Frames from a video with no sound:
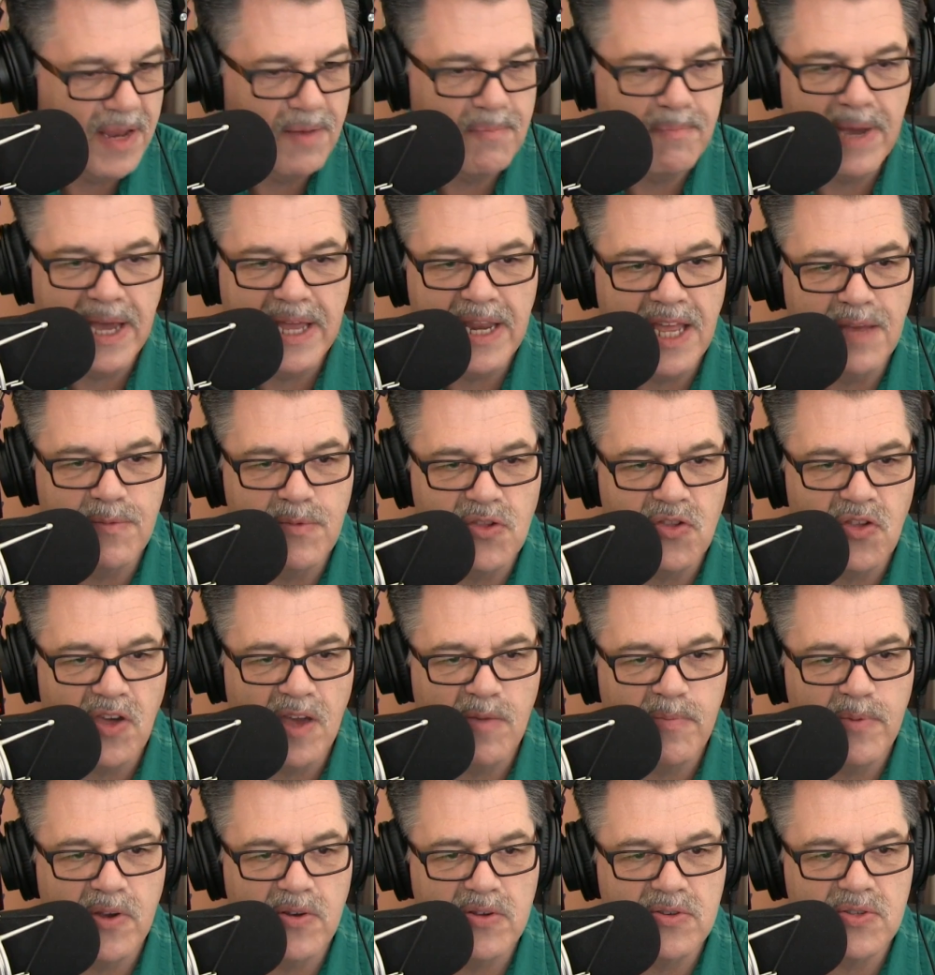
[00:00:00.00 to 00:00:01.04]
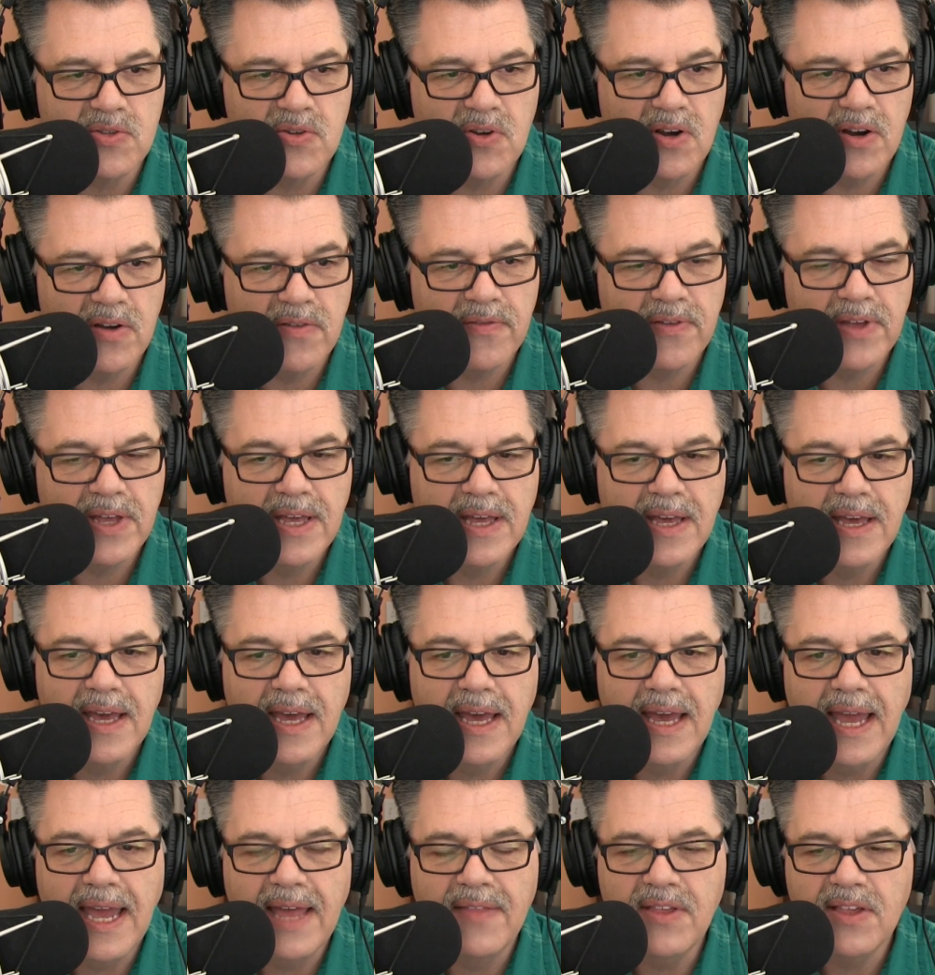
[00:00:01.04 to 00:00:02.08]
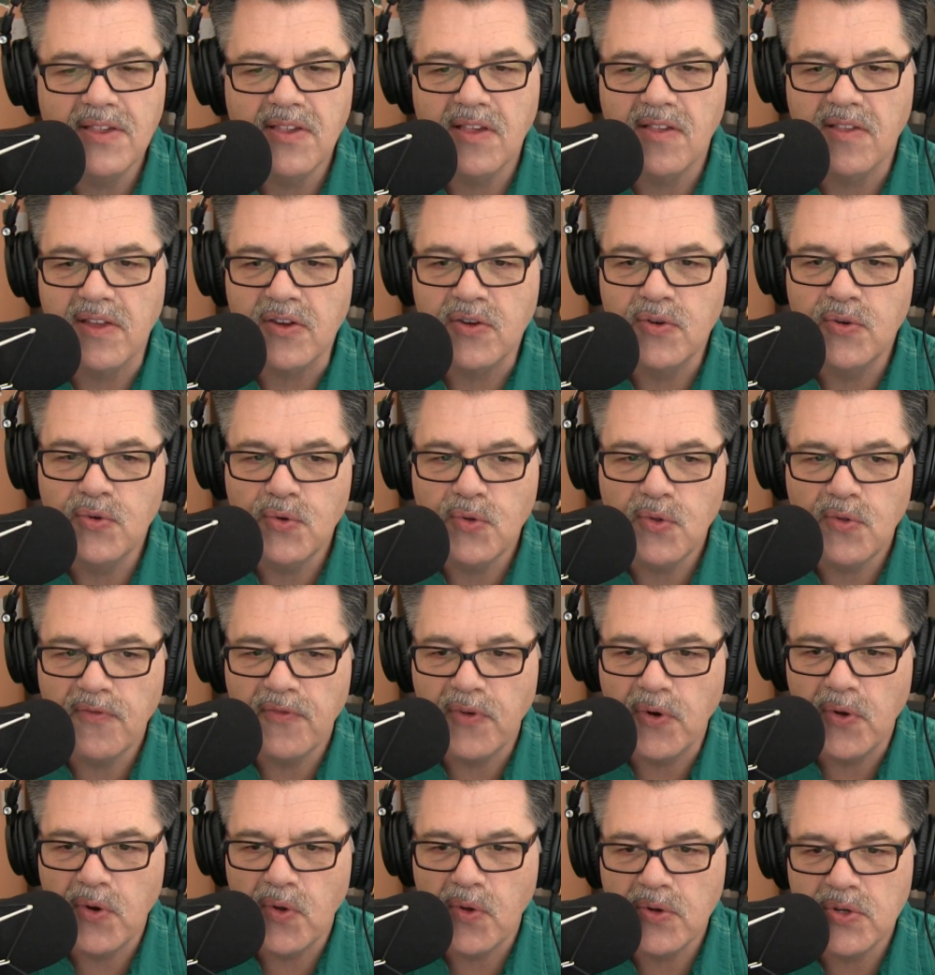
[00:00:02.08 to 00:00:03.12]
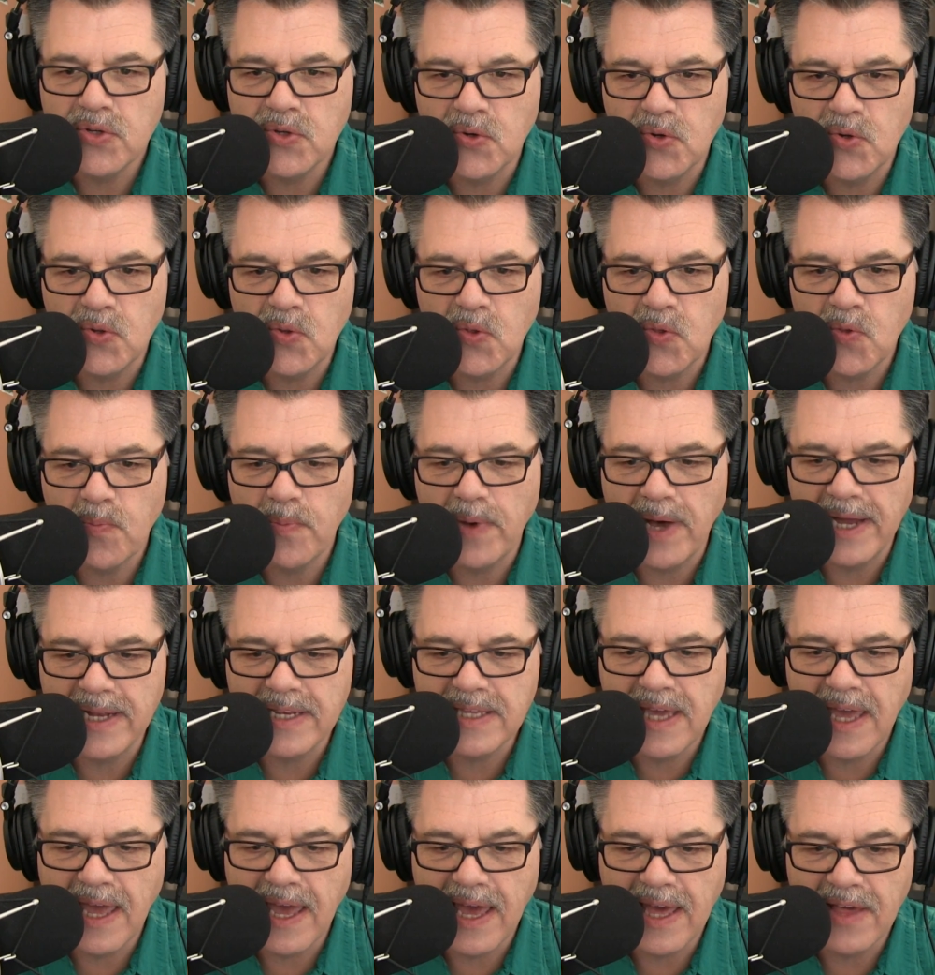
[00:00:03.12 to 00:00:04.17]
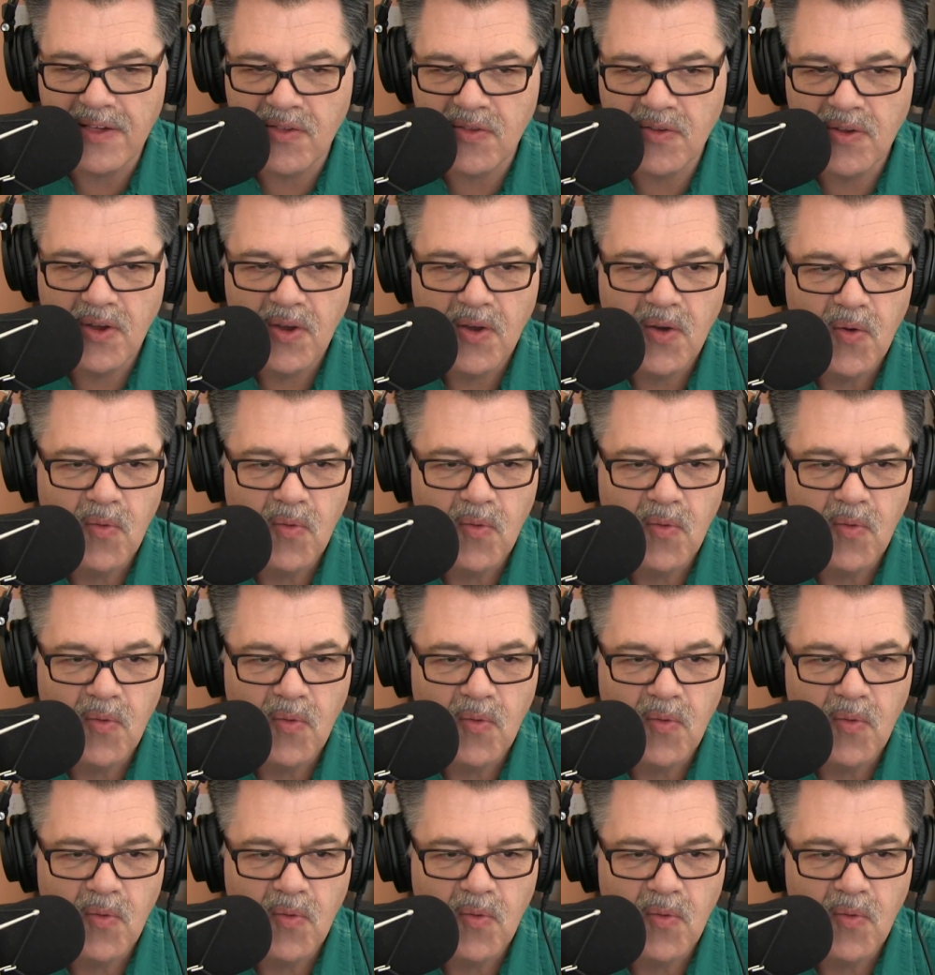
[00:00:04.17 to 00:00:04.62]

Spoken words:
My name is Jay Piersdorf, and this is the Cool Photo Tools Podcast,